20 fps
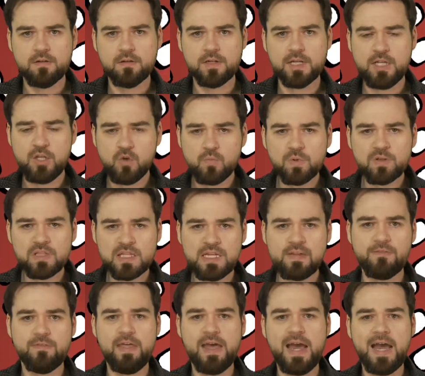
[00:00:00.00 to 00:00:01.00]
Can you
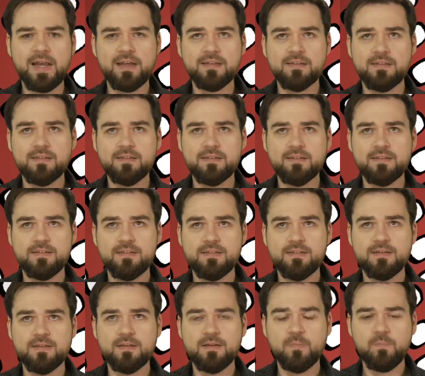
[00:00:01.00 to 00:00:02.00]
believe that?
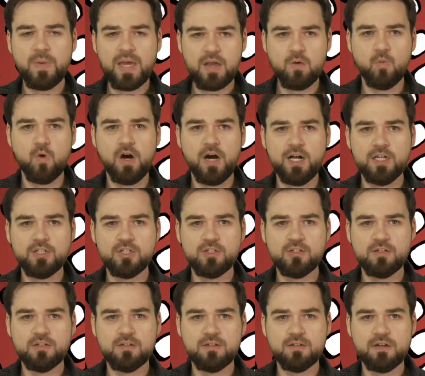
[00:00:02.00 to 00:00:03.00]
Baywatch.
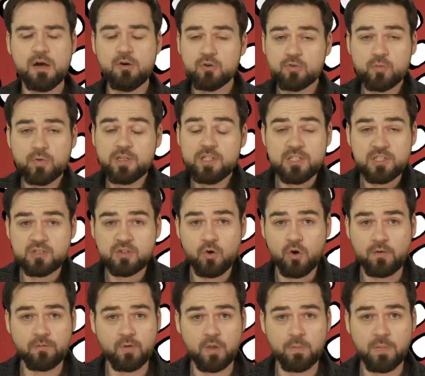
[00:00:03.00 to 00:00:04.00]
I was really just
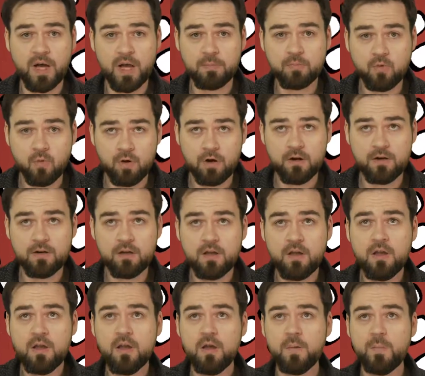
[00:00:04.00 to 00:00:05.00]
going for the popcorn.
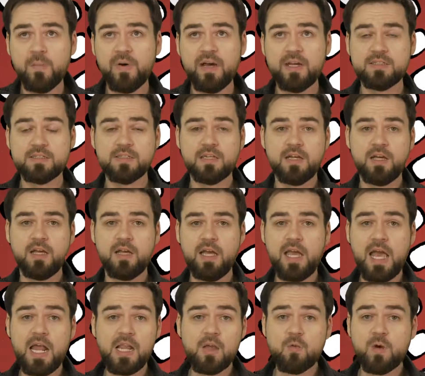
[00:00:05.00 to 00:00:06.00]
But
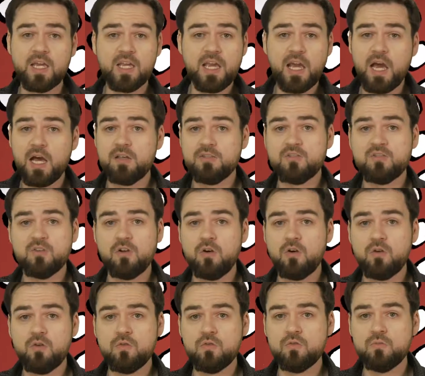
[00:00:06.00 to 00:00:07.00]
anyway, yeah,
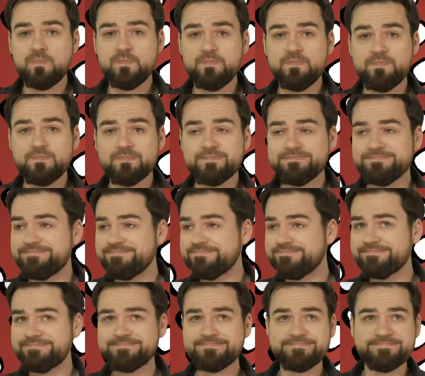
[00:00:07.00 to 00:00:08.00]
so
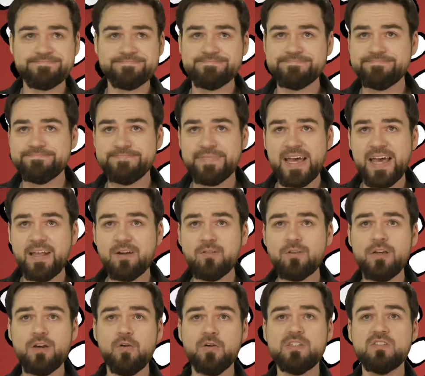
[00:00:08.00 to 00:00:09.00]
I don't
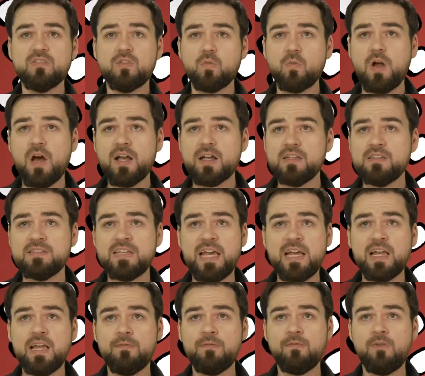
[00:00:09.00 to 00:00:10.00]
know. It's The Rock and
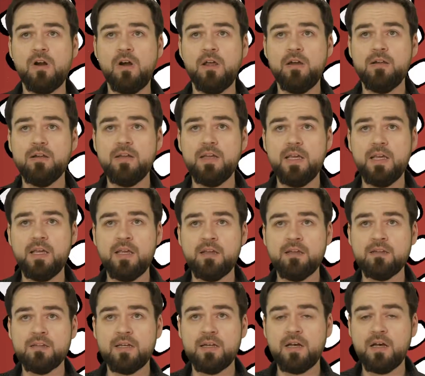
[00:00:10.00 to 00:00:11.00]
Zac Efron.
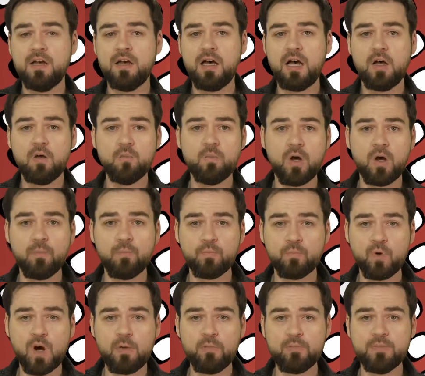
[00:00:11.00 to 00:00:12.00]
And I'll
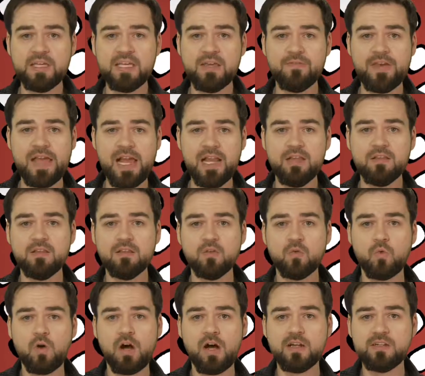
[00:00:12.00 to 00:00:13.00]
probably give anything The
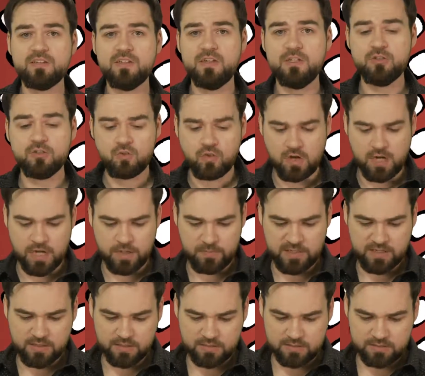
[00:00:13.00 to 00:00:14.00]
Rock's in a try
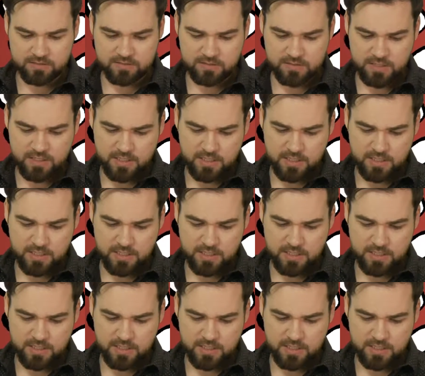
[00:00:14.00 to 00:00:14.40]
because